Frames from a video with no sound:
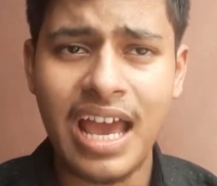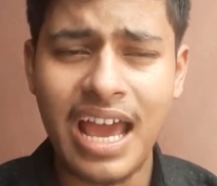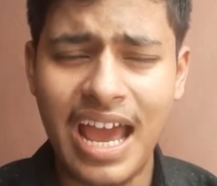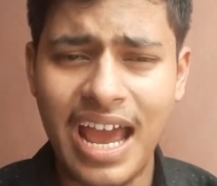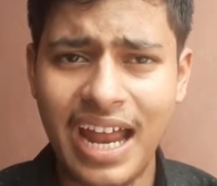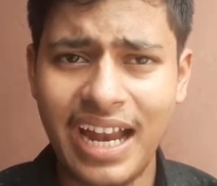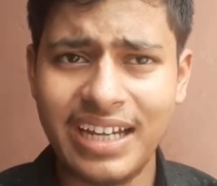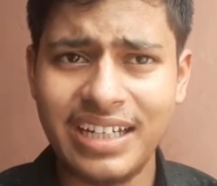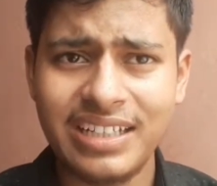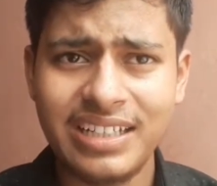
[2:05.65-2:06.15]

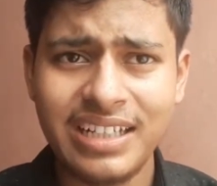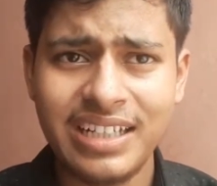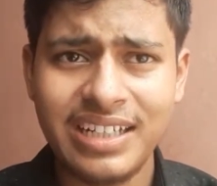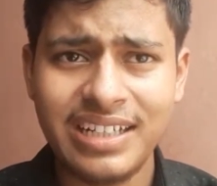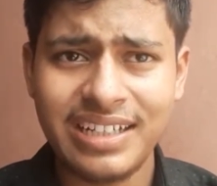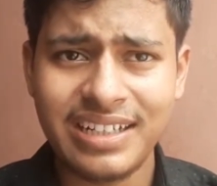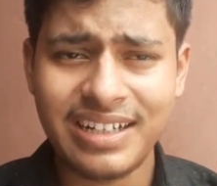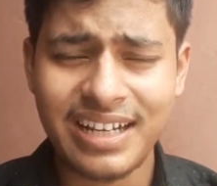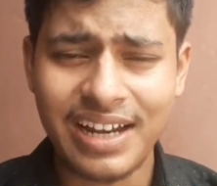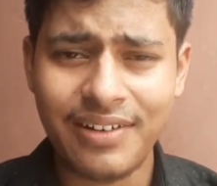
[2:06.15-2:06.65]
and
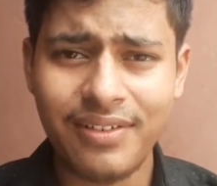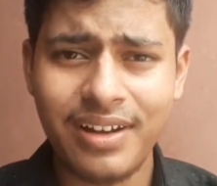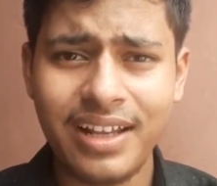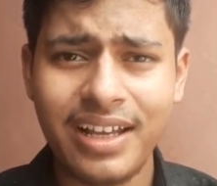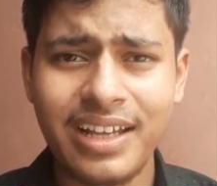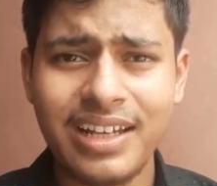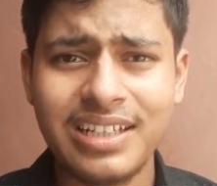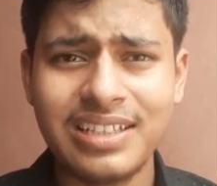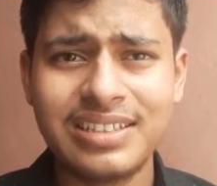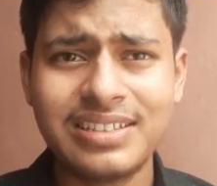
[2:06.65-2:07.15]
traveling
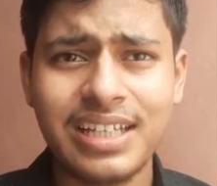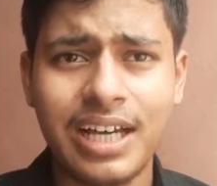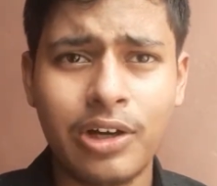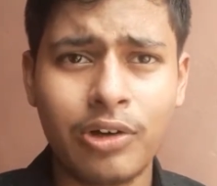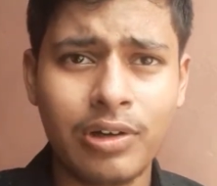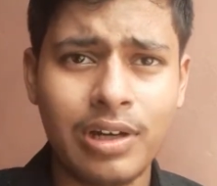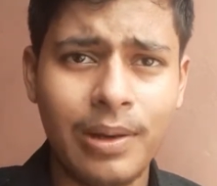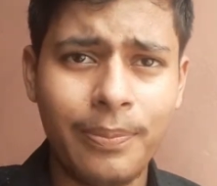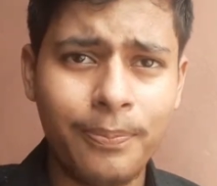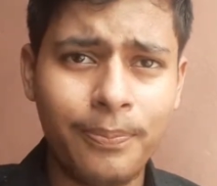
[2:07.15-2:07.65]
in a
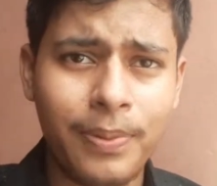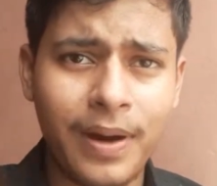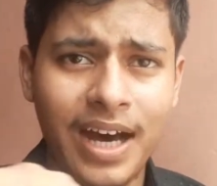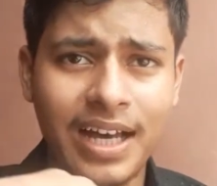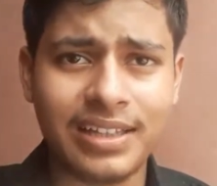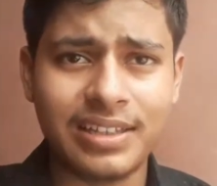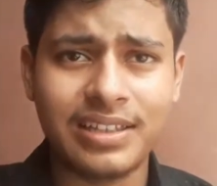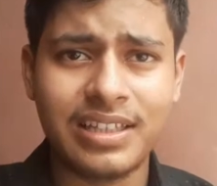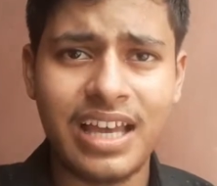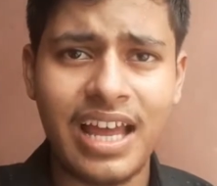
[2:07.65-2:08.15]
circular
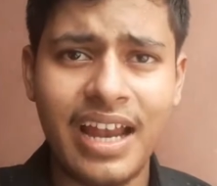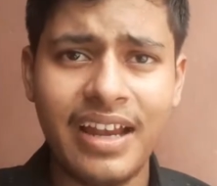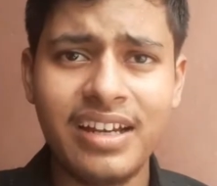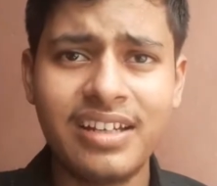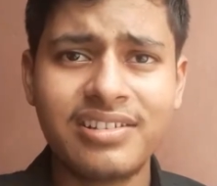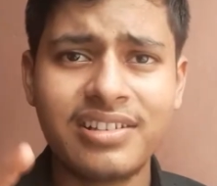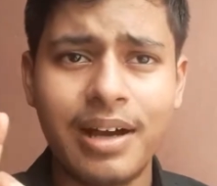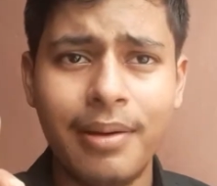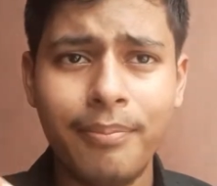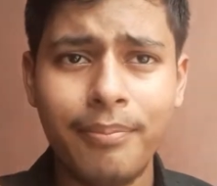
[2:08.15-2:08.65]
path and
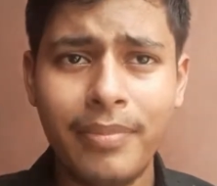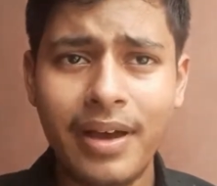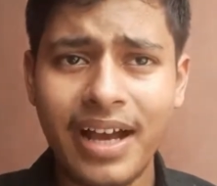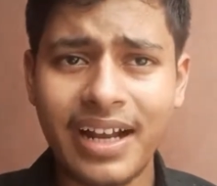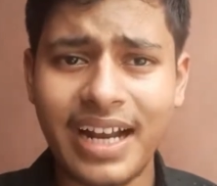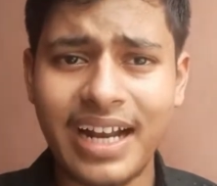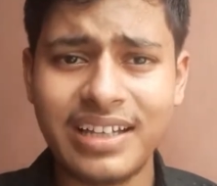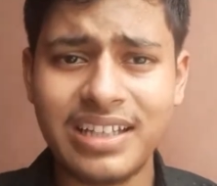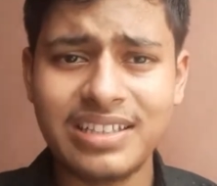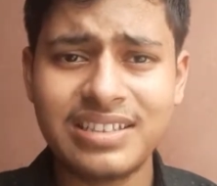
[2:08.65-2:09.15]
it's come
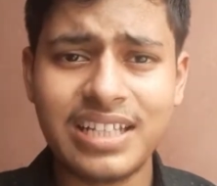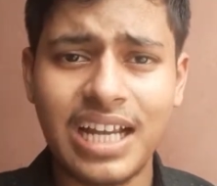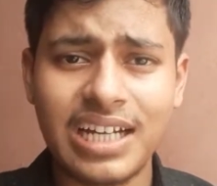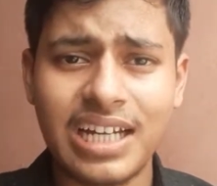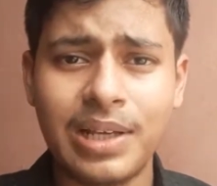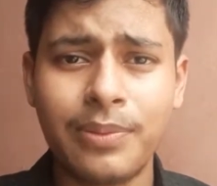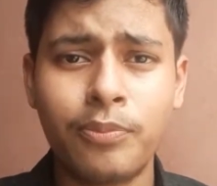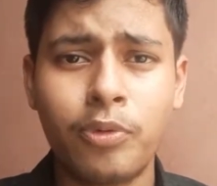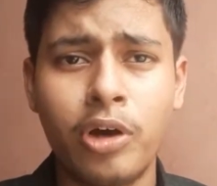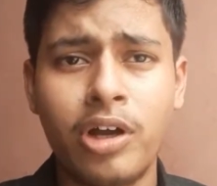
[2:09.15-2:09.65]
back at the
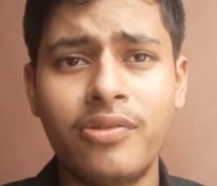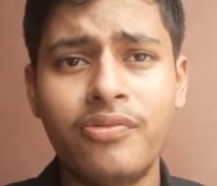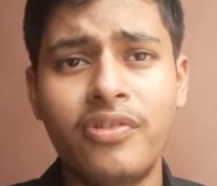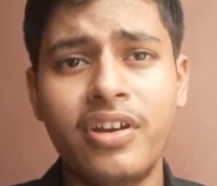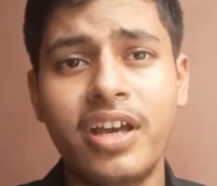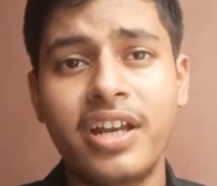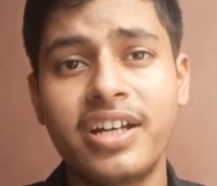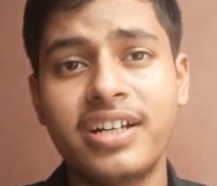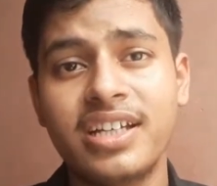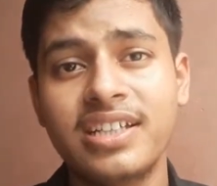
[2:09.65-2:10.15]
starting point
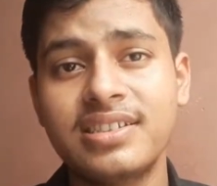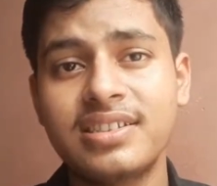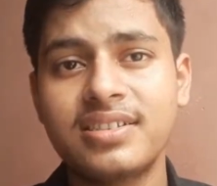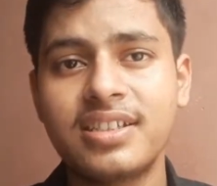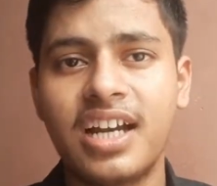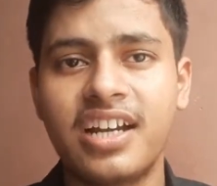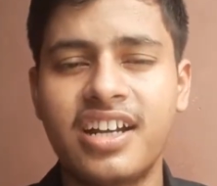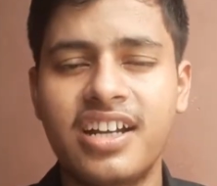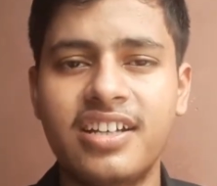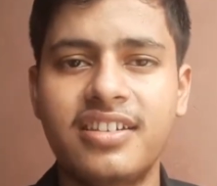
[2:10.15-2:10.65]
where it has
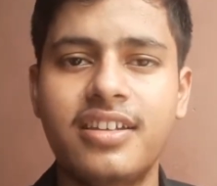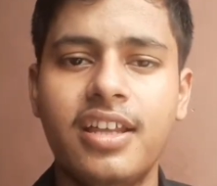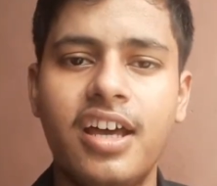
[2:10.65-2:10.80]
started.